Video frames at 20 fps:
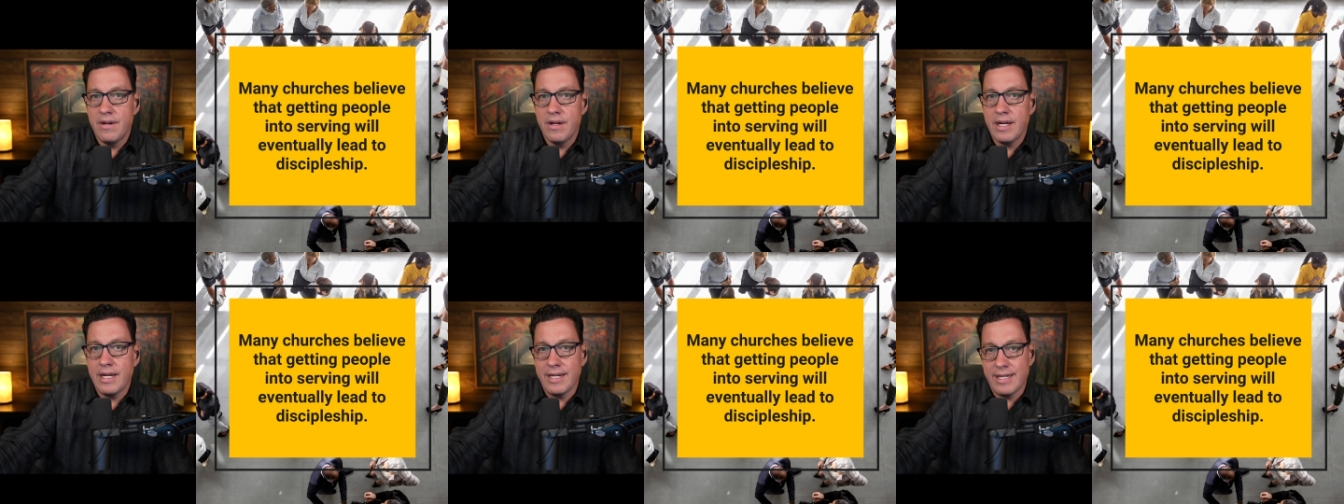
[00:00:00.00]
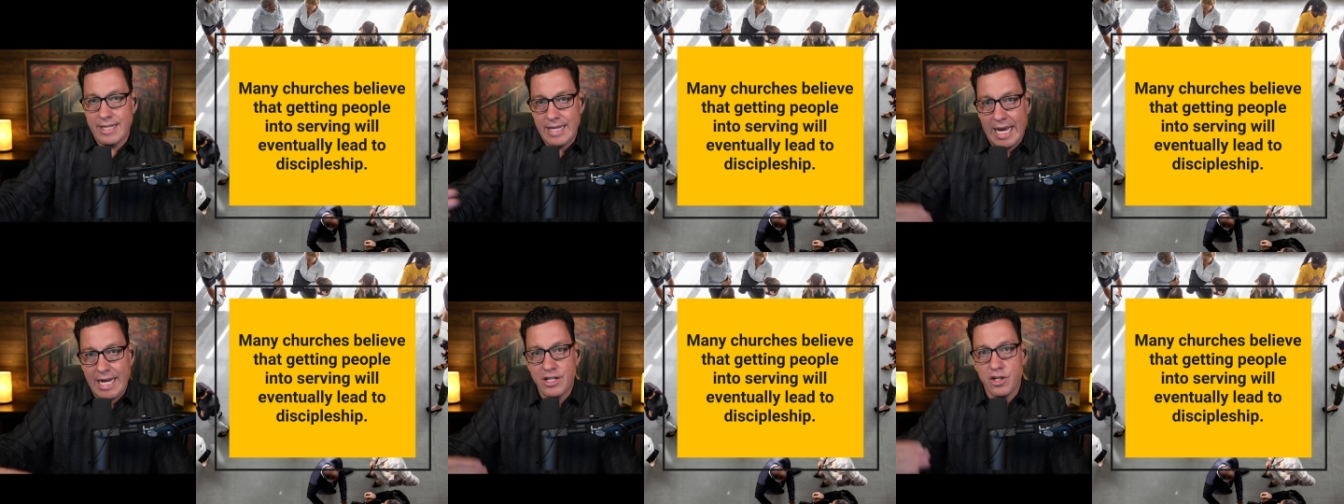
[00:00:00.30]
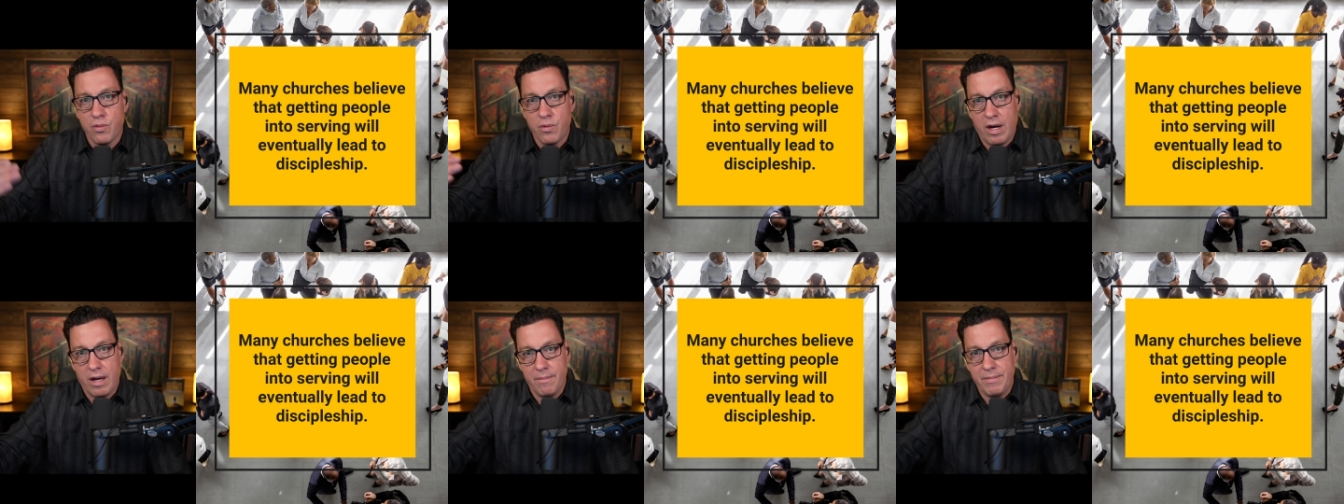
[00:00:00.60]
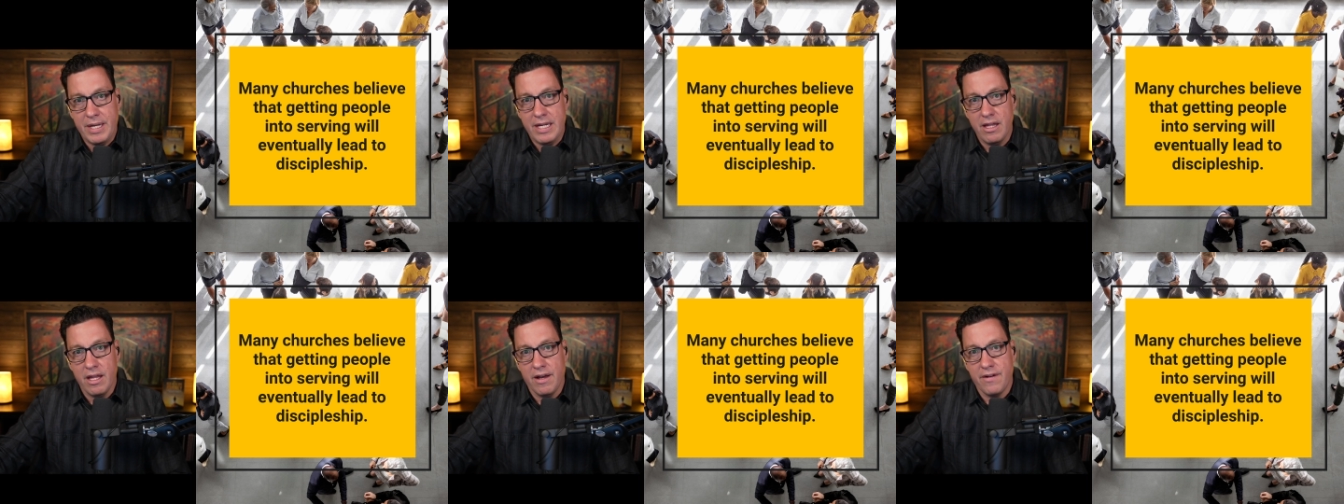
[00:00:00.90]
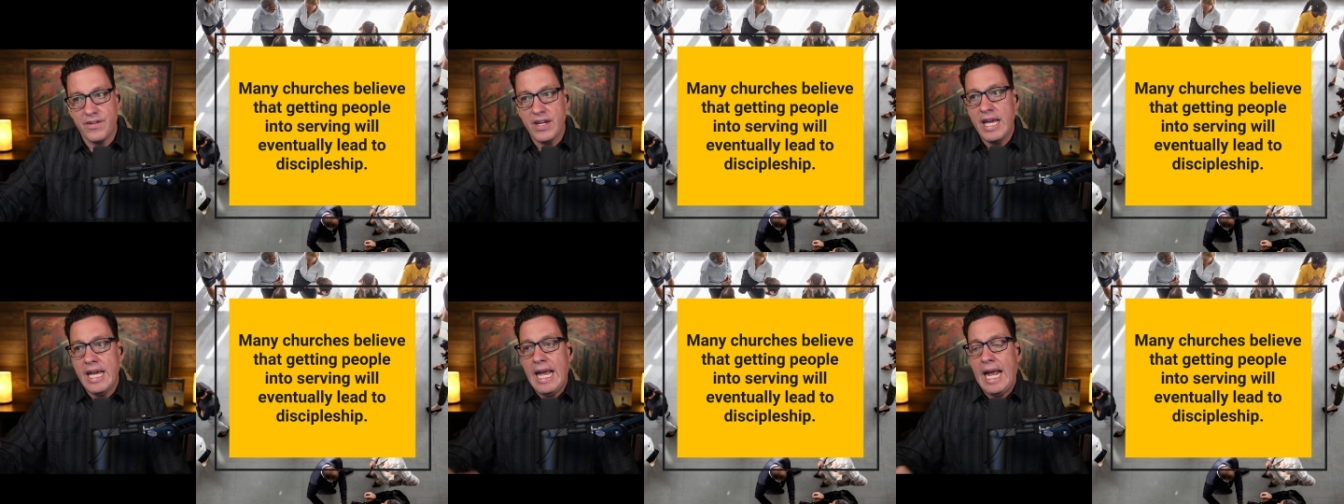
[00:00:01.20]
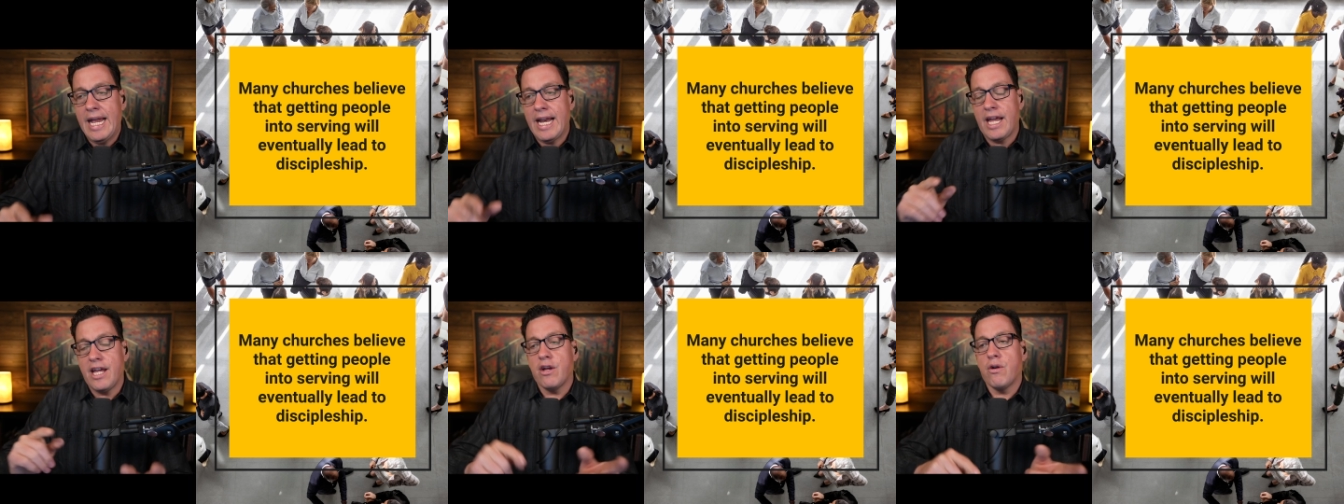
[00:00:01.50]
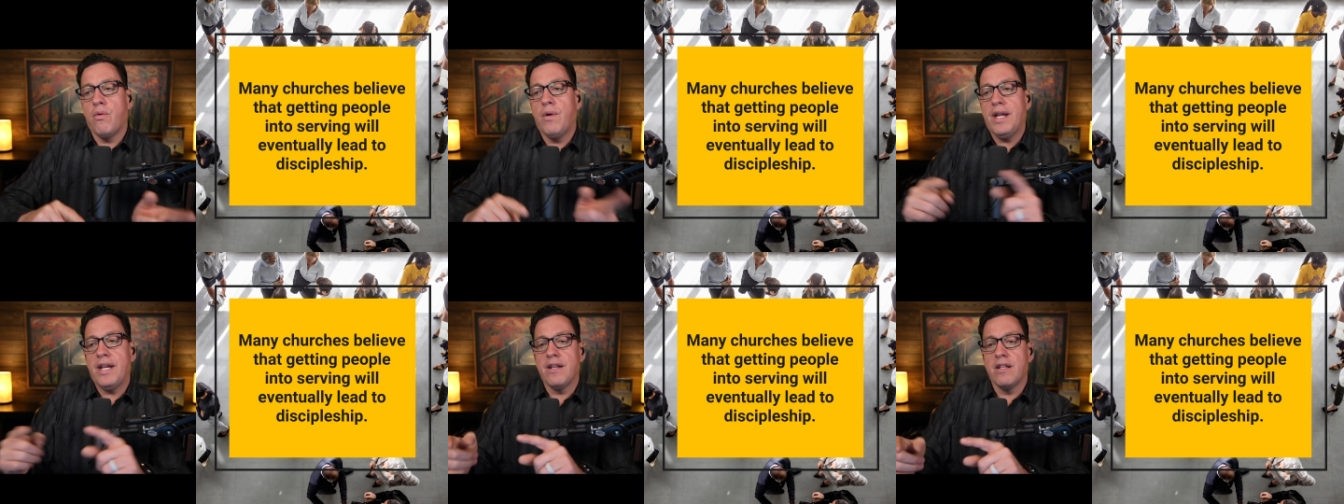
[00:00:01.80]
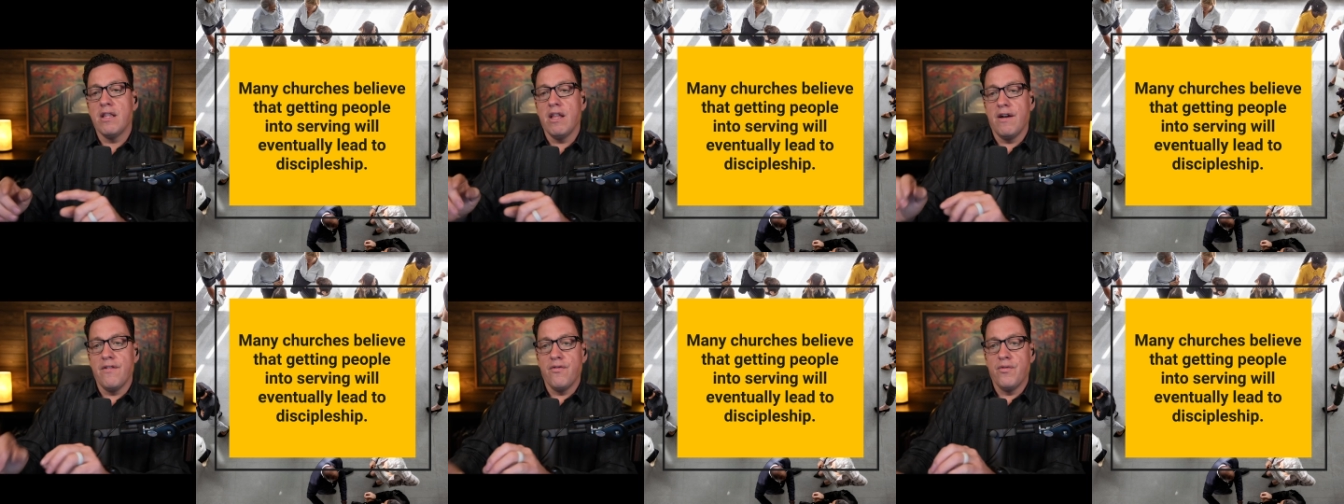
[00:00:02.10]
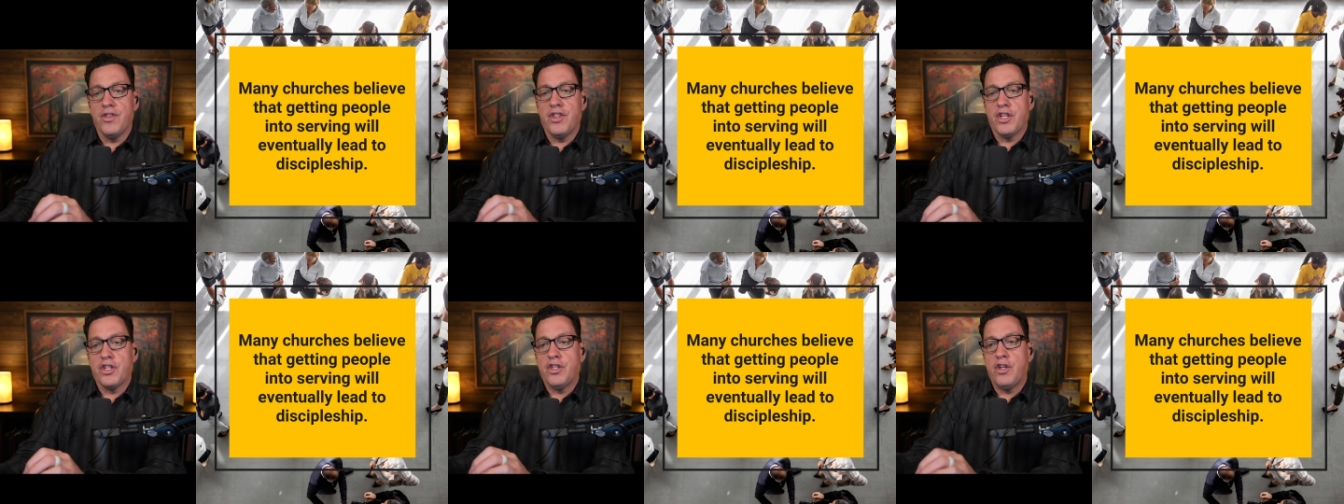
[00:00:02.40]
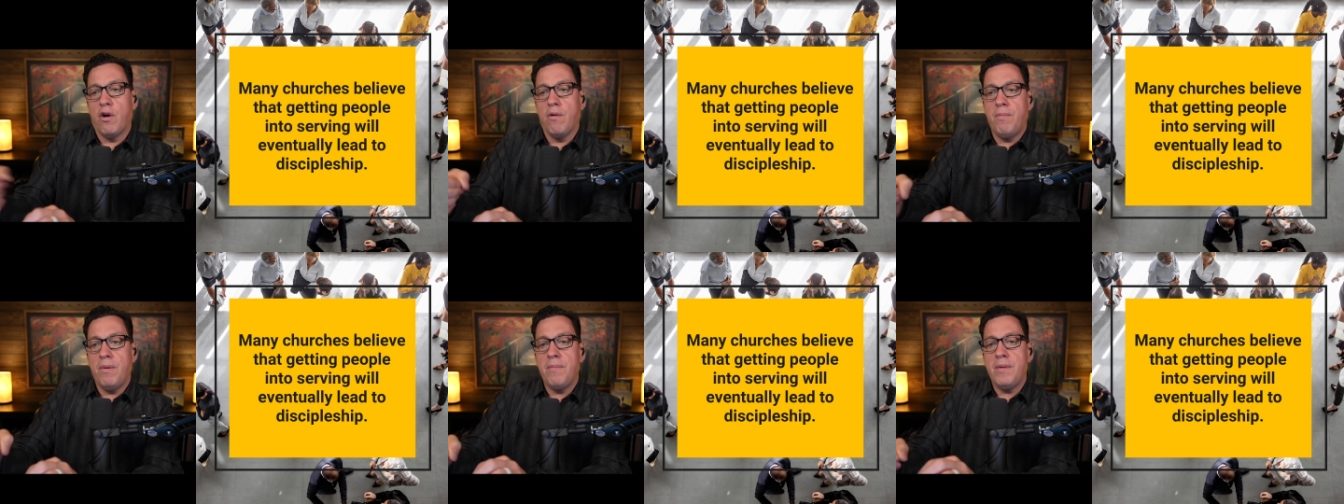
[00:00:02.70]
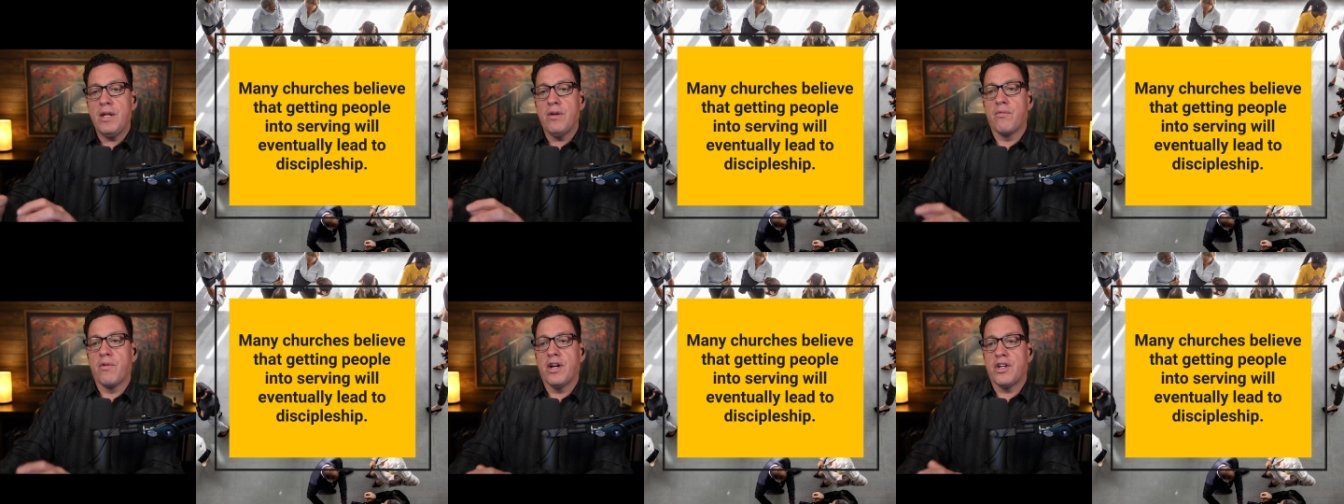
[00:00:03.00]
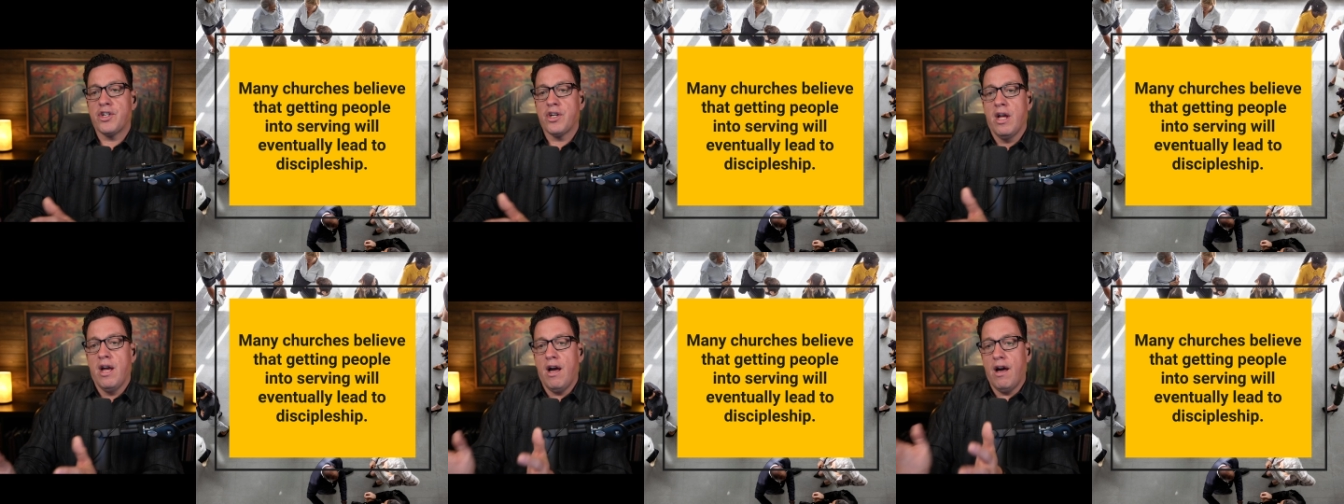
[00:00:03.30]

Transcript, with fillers: Because that's where I'll be loved. And I equated love with the dopamine rush